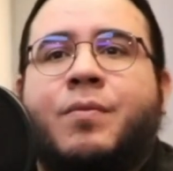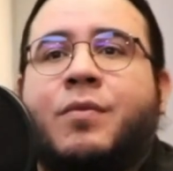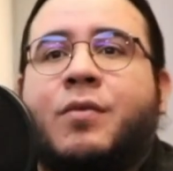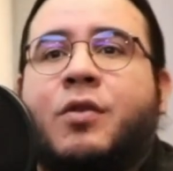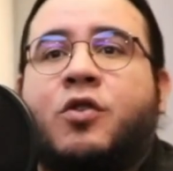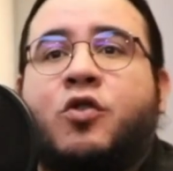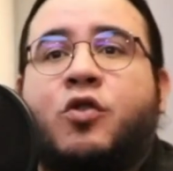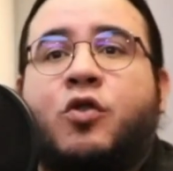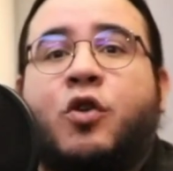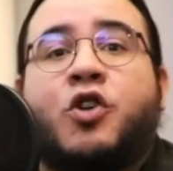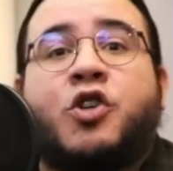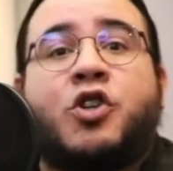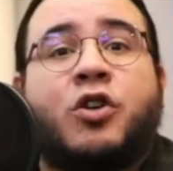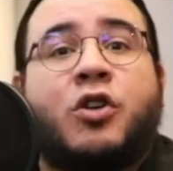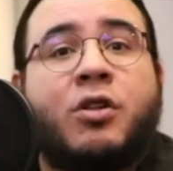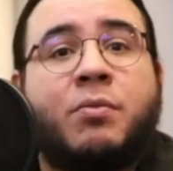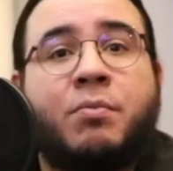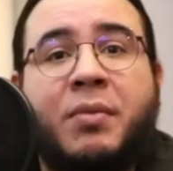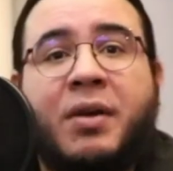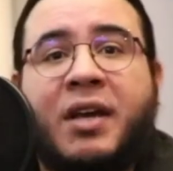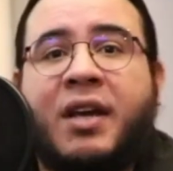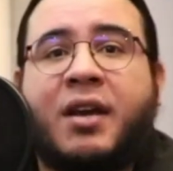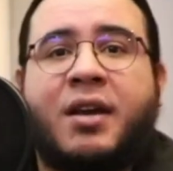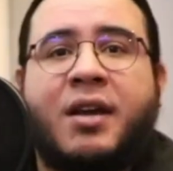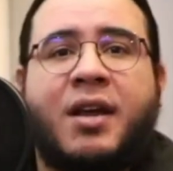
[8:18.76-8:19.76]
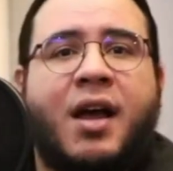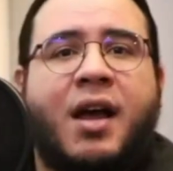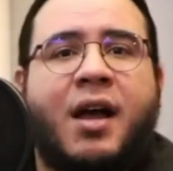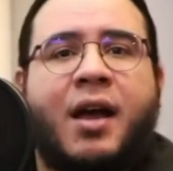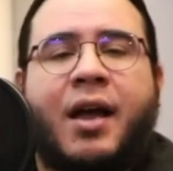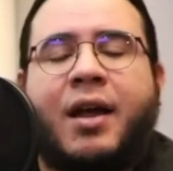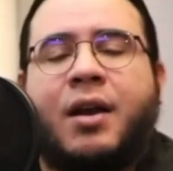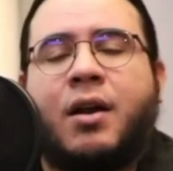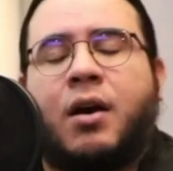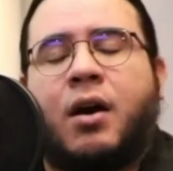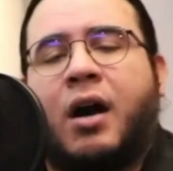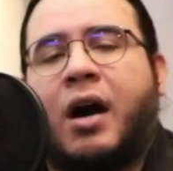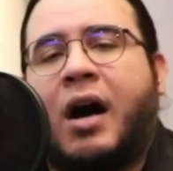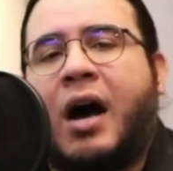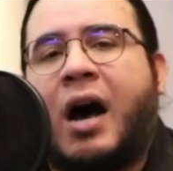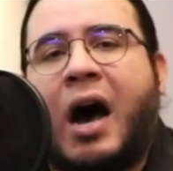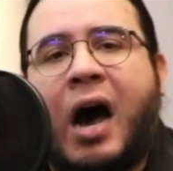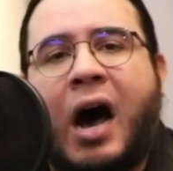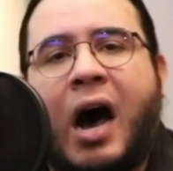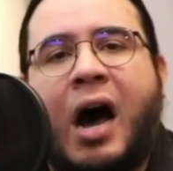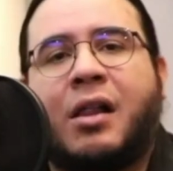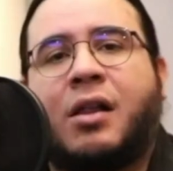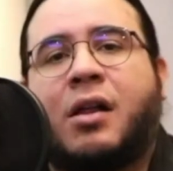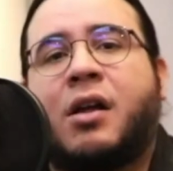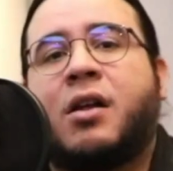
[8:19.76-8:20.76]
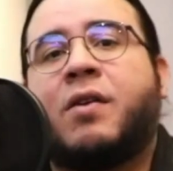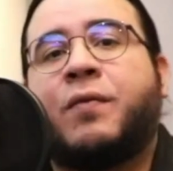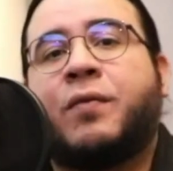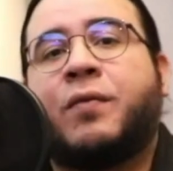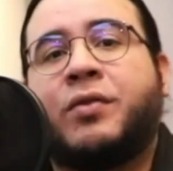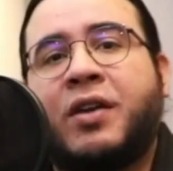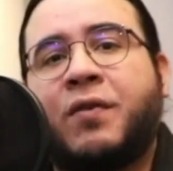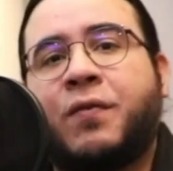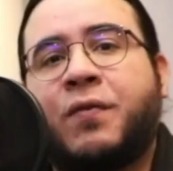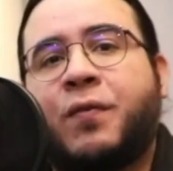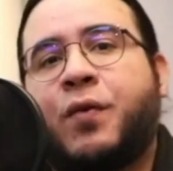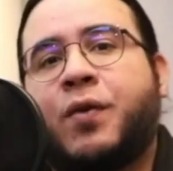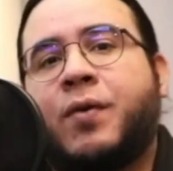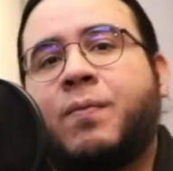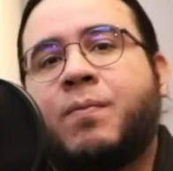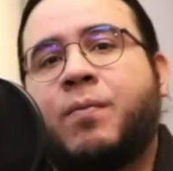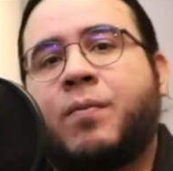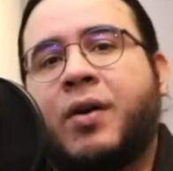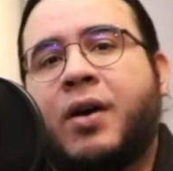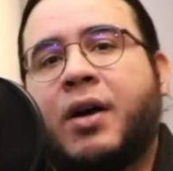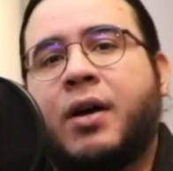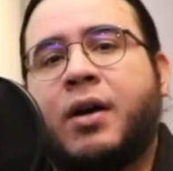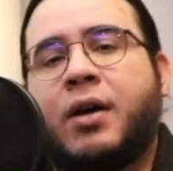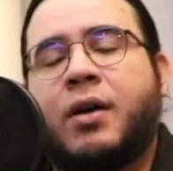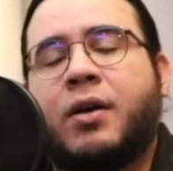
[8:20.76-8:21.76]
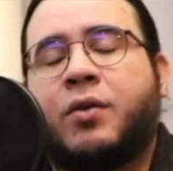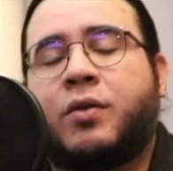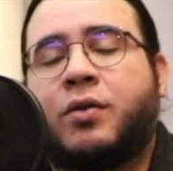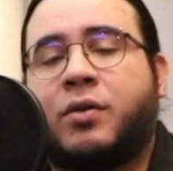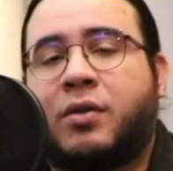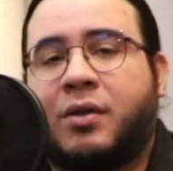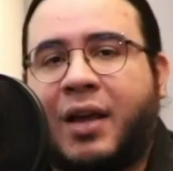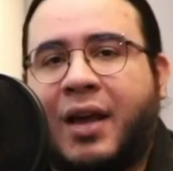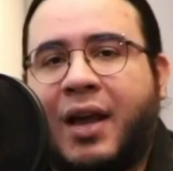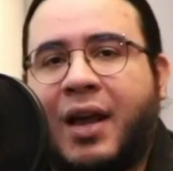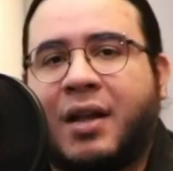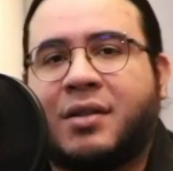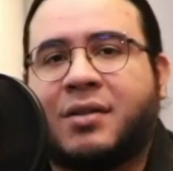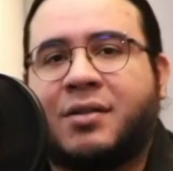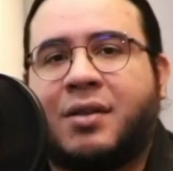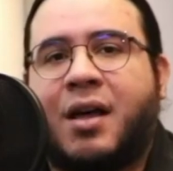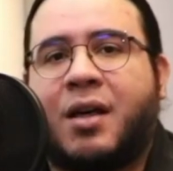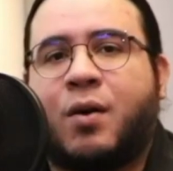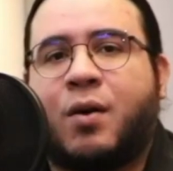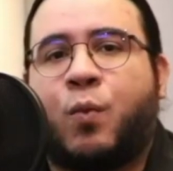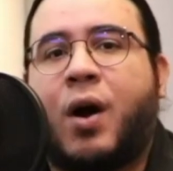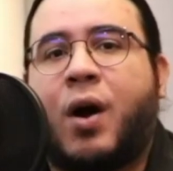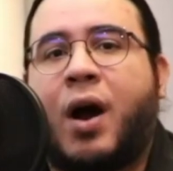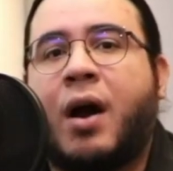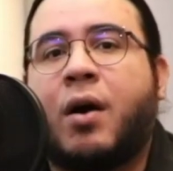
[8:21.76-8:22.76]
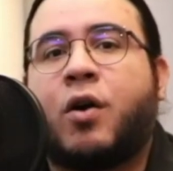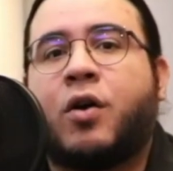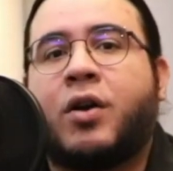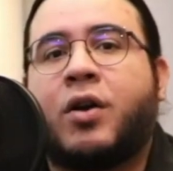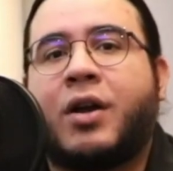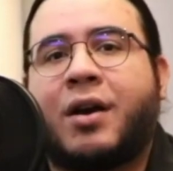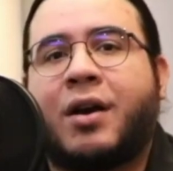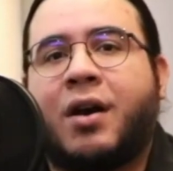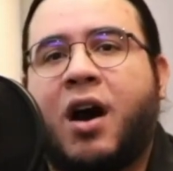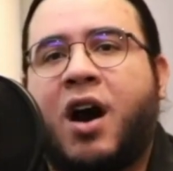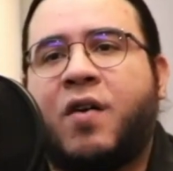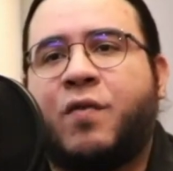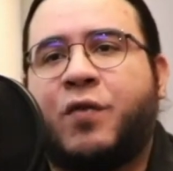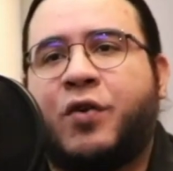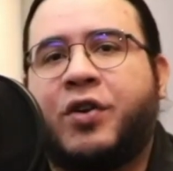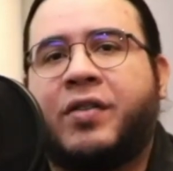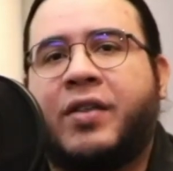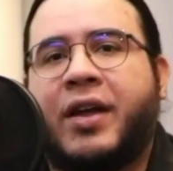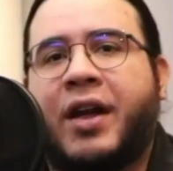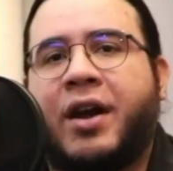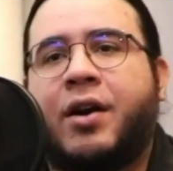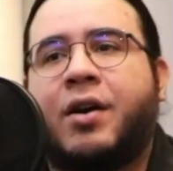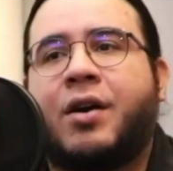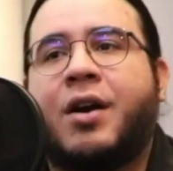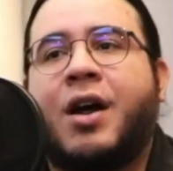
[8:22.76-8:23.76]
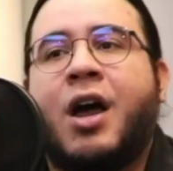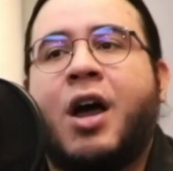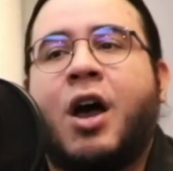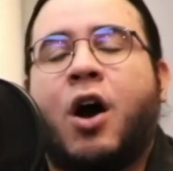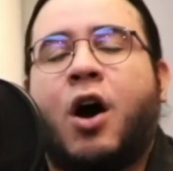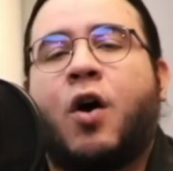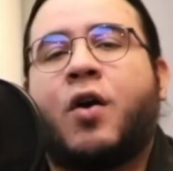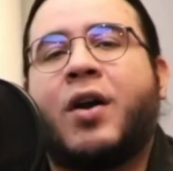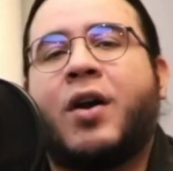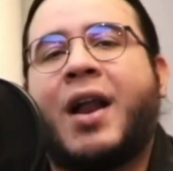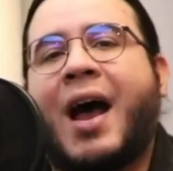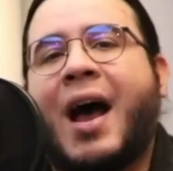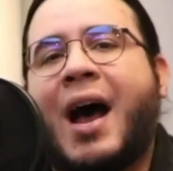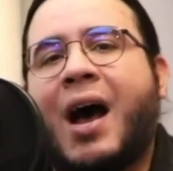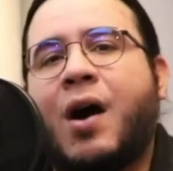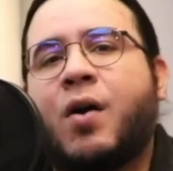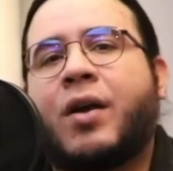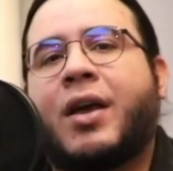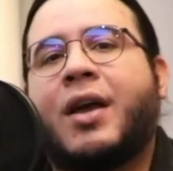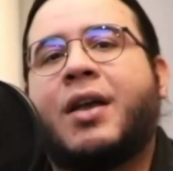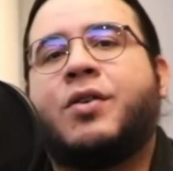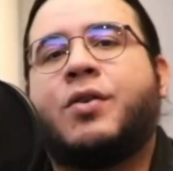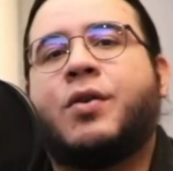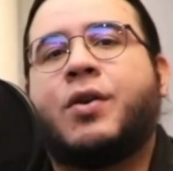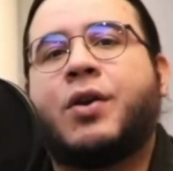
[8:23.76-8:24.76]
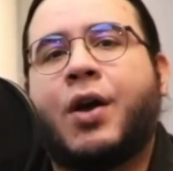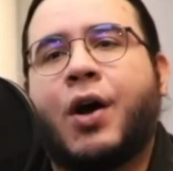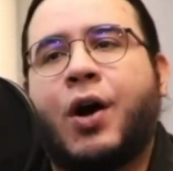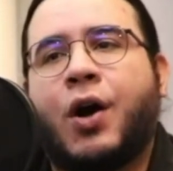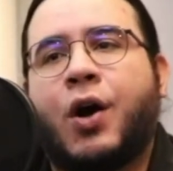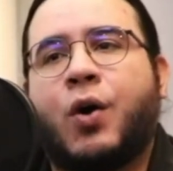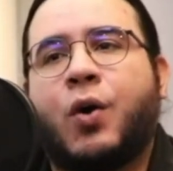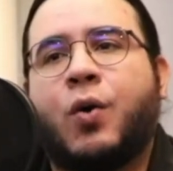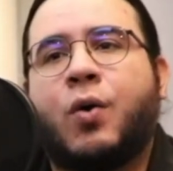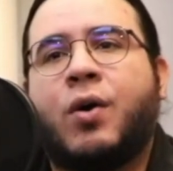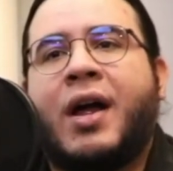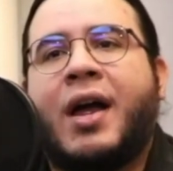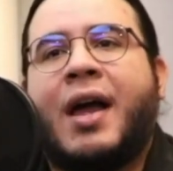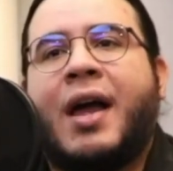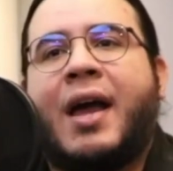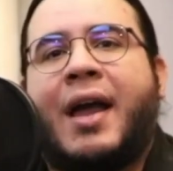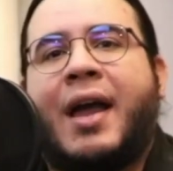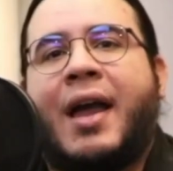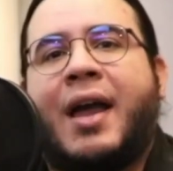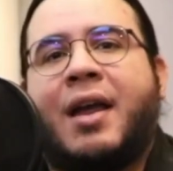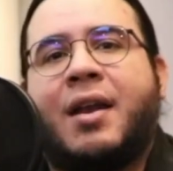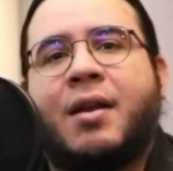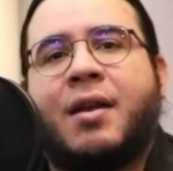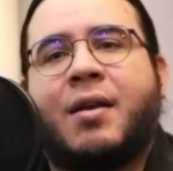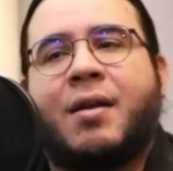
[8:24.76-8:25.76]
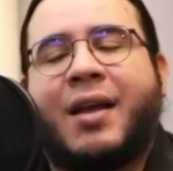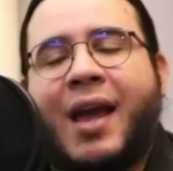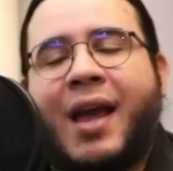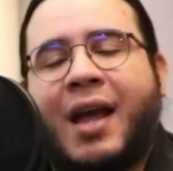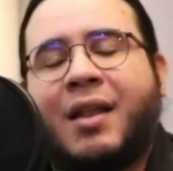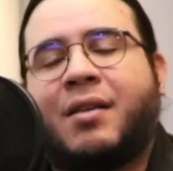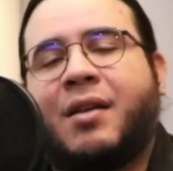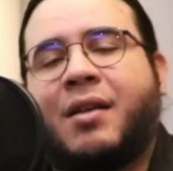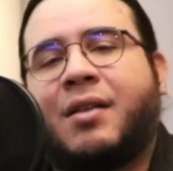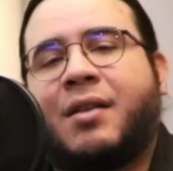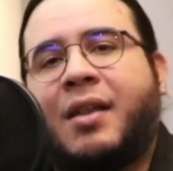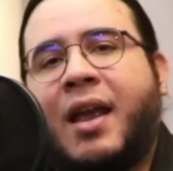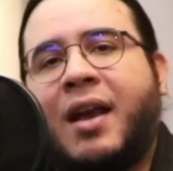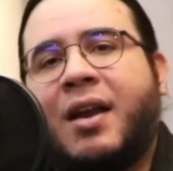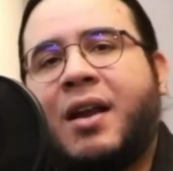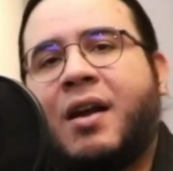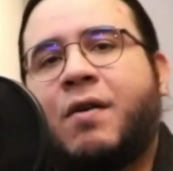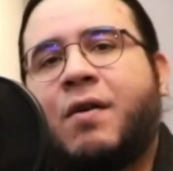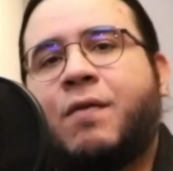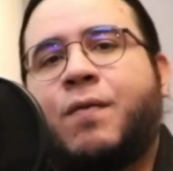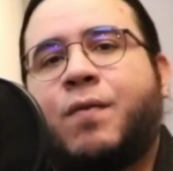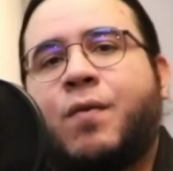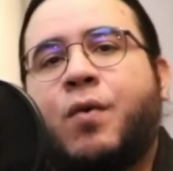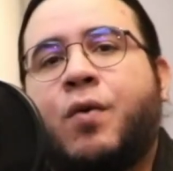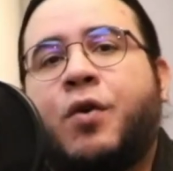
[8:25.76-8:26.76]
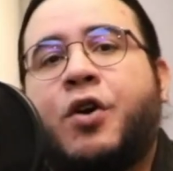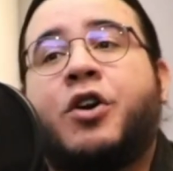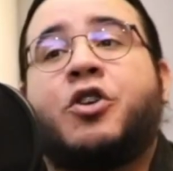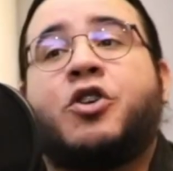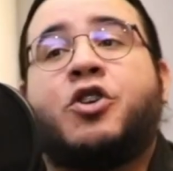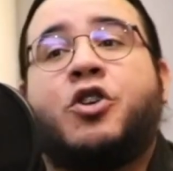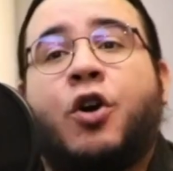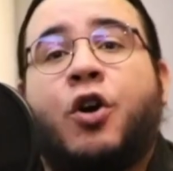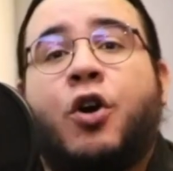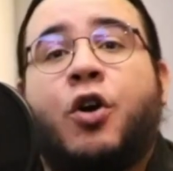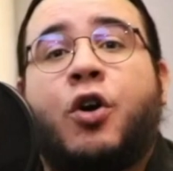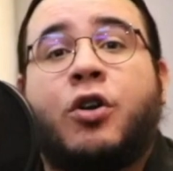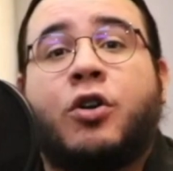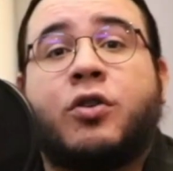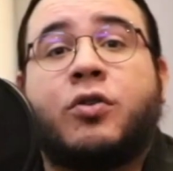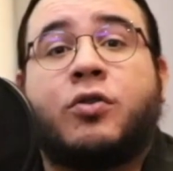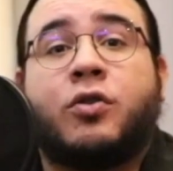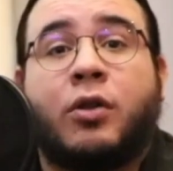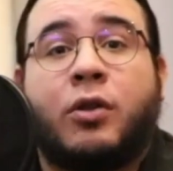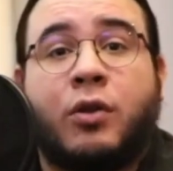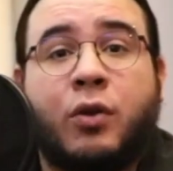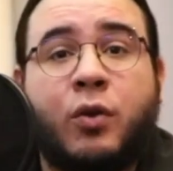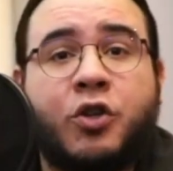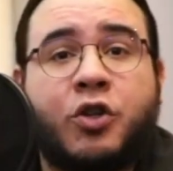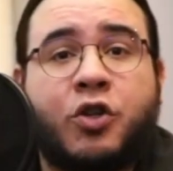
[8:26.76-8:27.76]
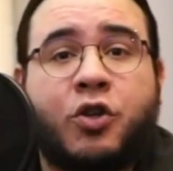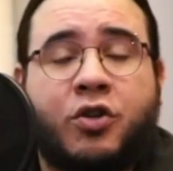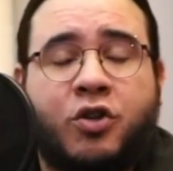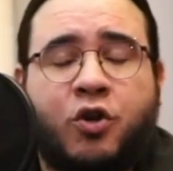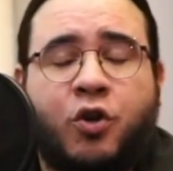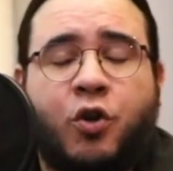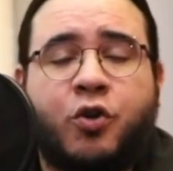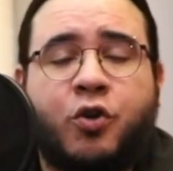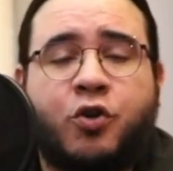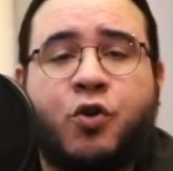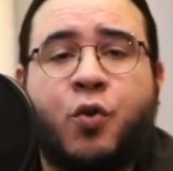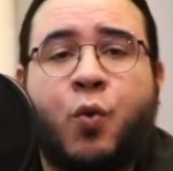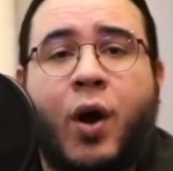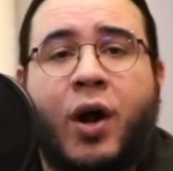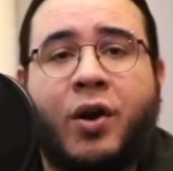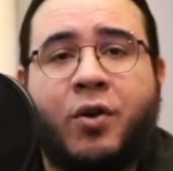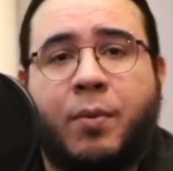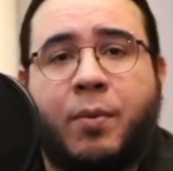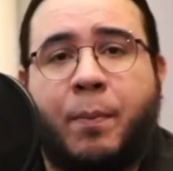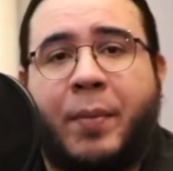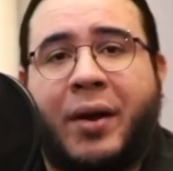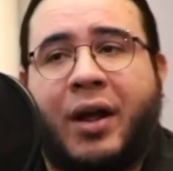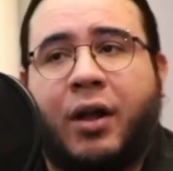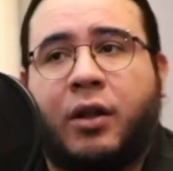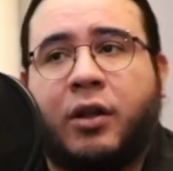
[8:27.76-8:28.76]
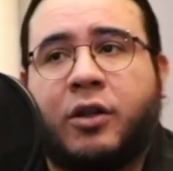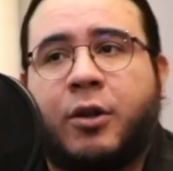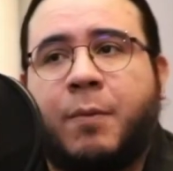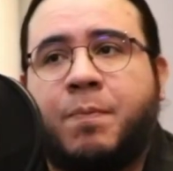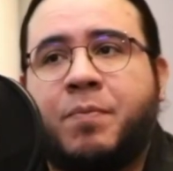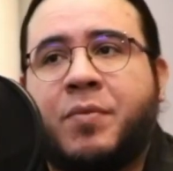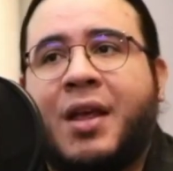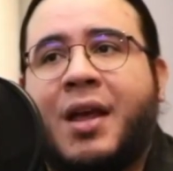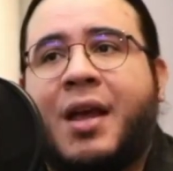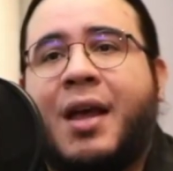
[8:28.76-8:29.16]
social media, and a lot of different things that I'm going to cover there on how can you go and get data for your solution you want to build.